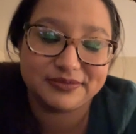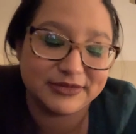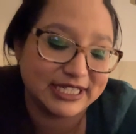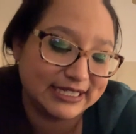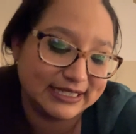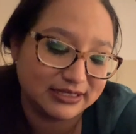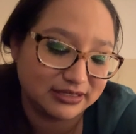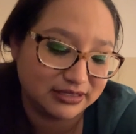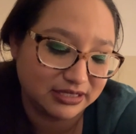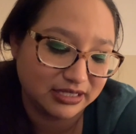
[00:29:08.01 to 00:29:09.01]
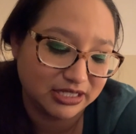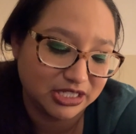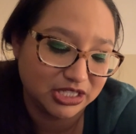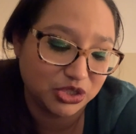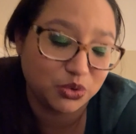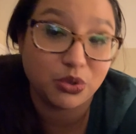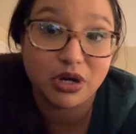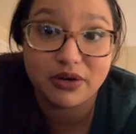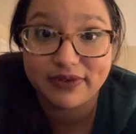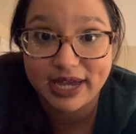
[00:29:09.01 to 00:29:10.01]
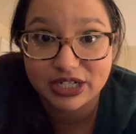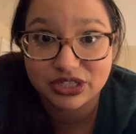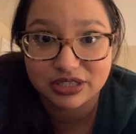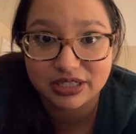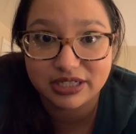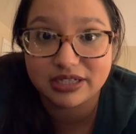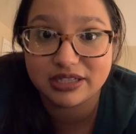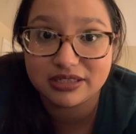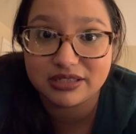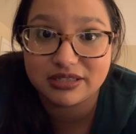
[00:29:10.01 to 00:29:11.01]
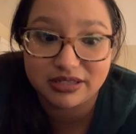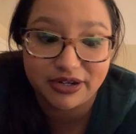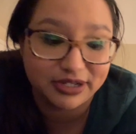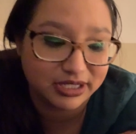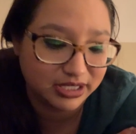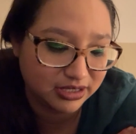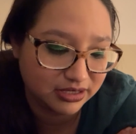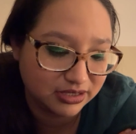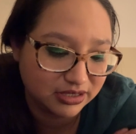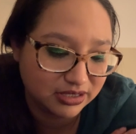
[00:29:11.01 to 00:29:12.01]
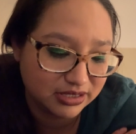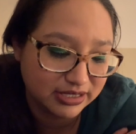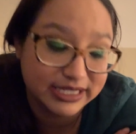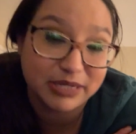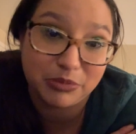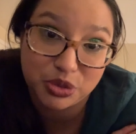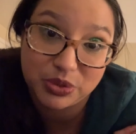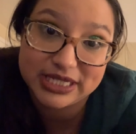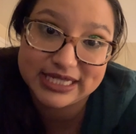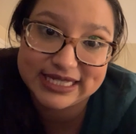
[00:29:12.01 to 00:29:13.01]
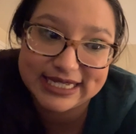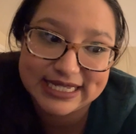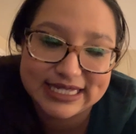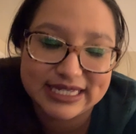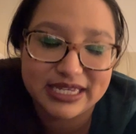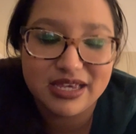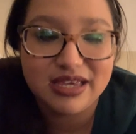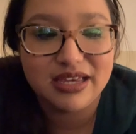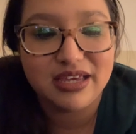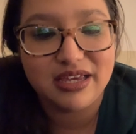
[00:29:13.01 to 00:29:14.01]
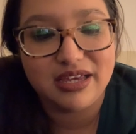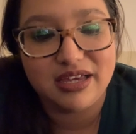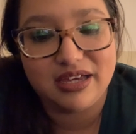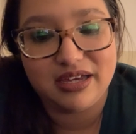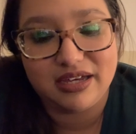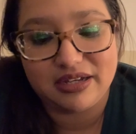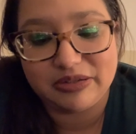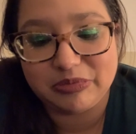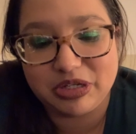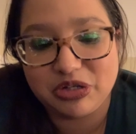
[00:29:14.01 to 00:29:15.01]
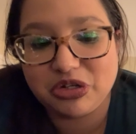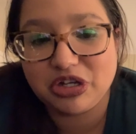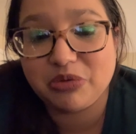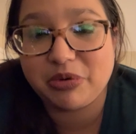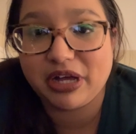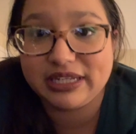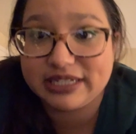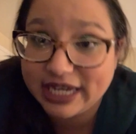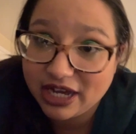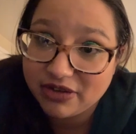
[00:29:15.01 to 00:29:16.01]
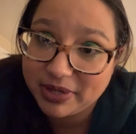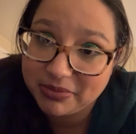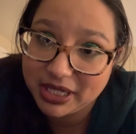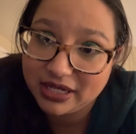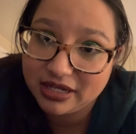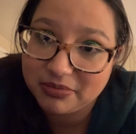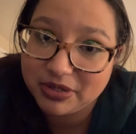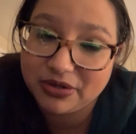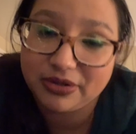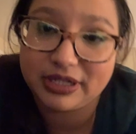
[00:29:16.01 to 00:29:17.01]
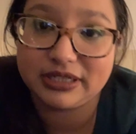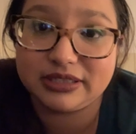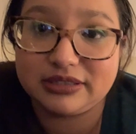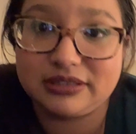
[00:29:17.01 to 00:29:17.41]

It is 12, actually. It's already December 26th. I'll probably take off my makeup or